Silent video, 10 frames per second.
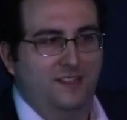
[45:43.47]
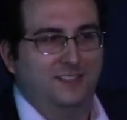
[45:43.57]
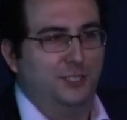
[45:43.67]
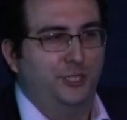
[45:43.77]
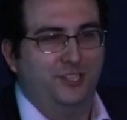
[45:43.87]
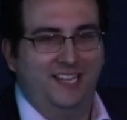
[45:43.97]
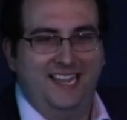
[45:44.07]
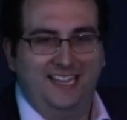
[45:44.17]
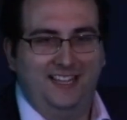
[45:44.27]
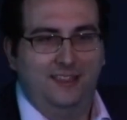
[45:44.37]
until
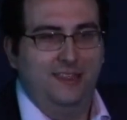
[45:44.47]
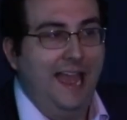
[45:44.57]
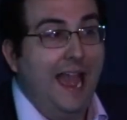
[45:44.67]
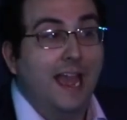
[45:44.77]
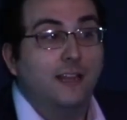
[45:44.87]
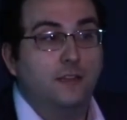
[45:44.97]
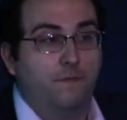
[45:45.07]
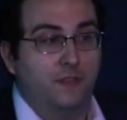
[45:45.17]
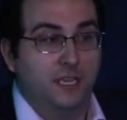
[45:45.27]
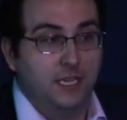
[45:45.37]
like the end
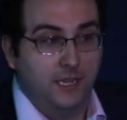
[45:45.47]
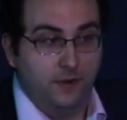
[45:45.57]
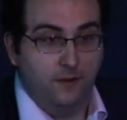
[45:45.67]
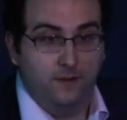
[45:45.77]
of the year.